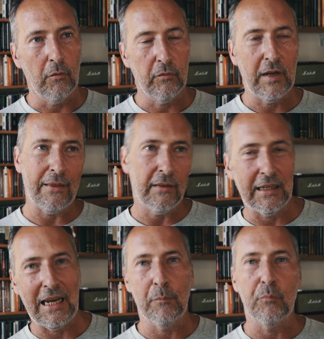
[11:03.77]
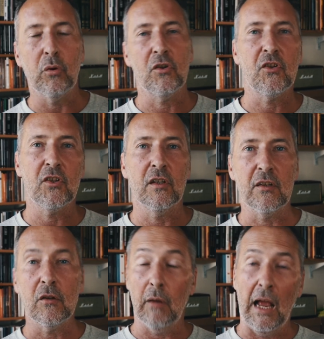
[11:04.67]
Catholic and Protestant.
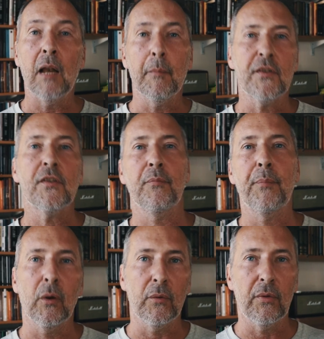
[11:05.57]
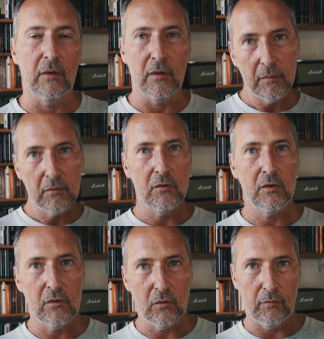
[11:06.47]
It's got elements of both, and
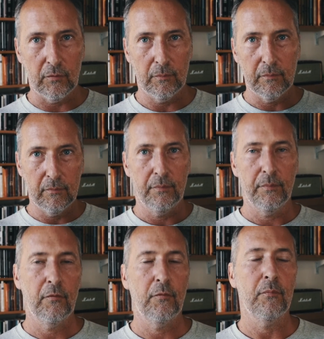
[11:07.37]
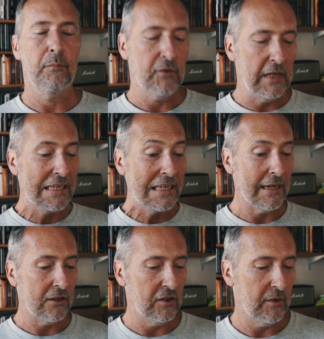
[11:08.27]
sort of it is
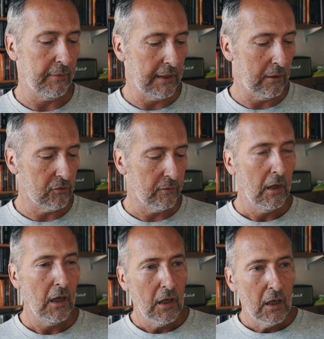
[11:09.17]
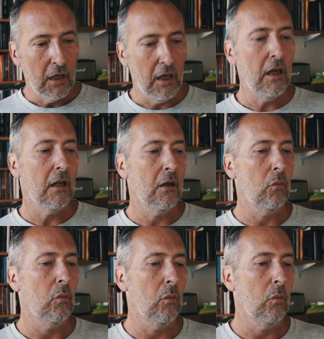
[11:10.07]
actually something else.
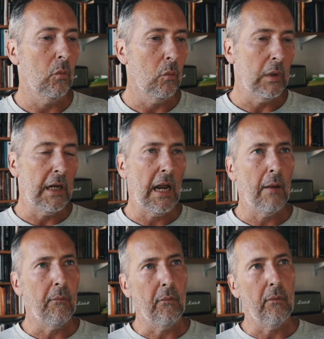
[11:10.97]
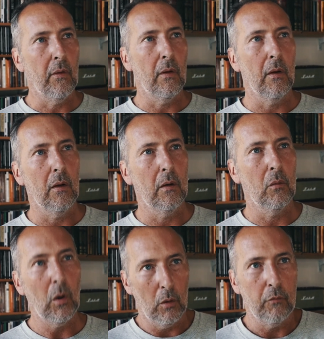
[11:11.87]
Here we have, uh,
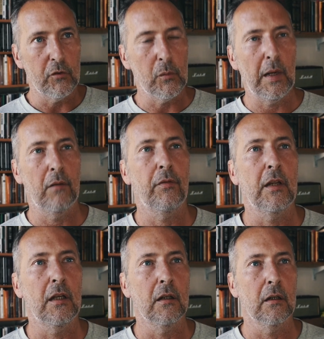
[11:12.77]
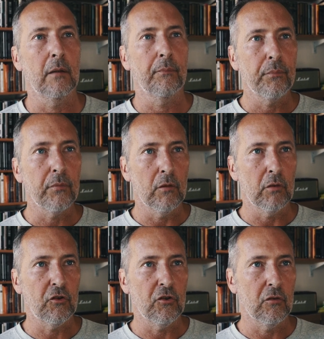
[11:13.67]
well, obviously we have the um, the
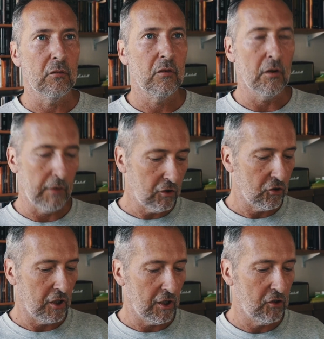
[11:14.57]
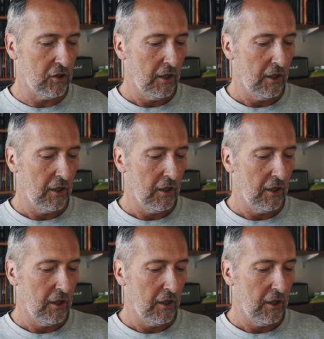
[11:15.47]
Russian the Russian Church,